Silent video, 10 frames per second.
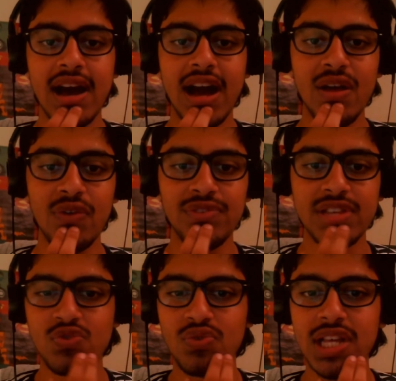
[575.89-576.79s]
I don't
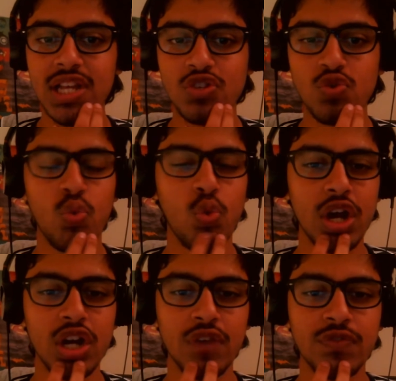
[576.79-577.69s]
think that's related to
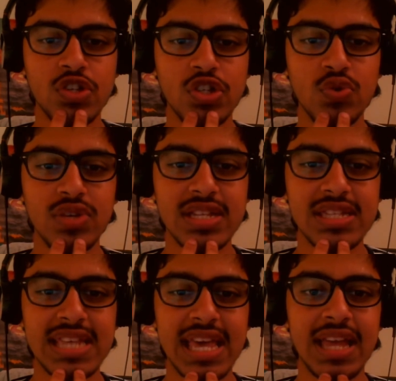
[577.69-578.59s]
one of the students